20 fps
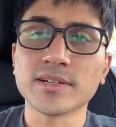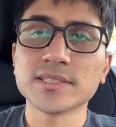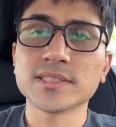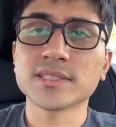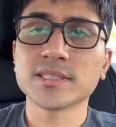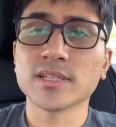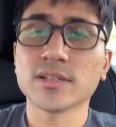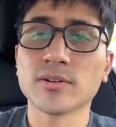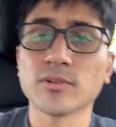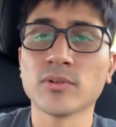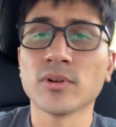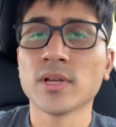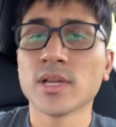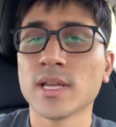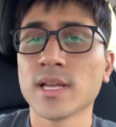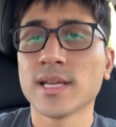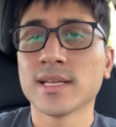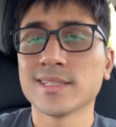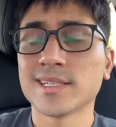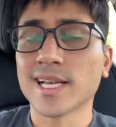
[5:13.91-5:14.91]
So
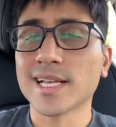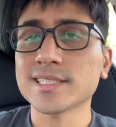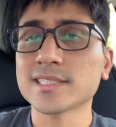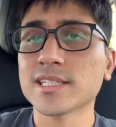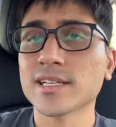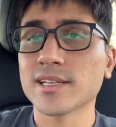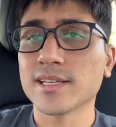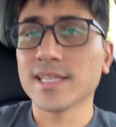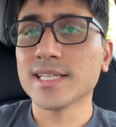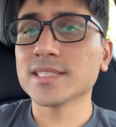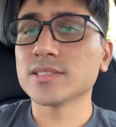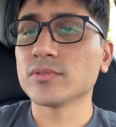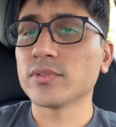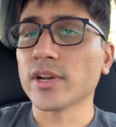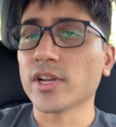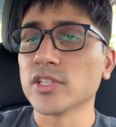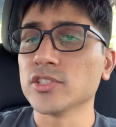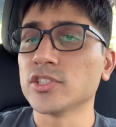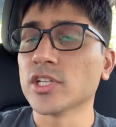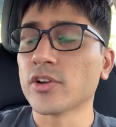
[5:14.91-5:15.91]
Tesla is
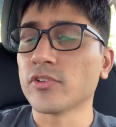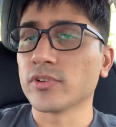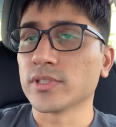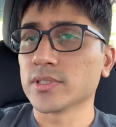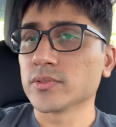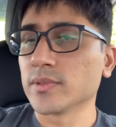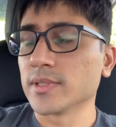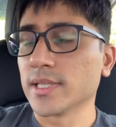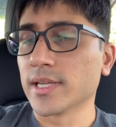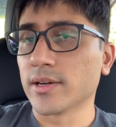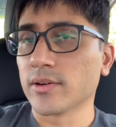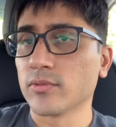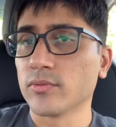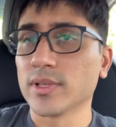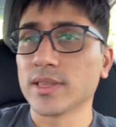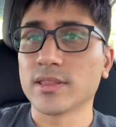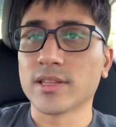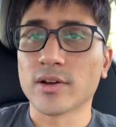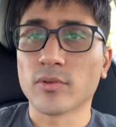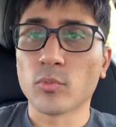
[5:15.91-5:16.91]
very generous
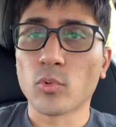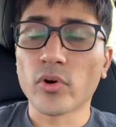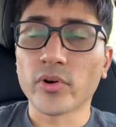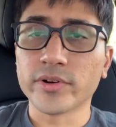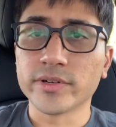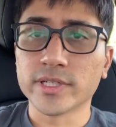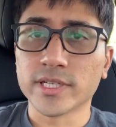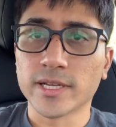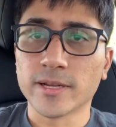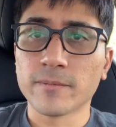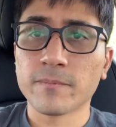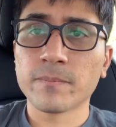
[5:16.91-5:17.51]
with their warranty.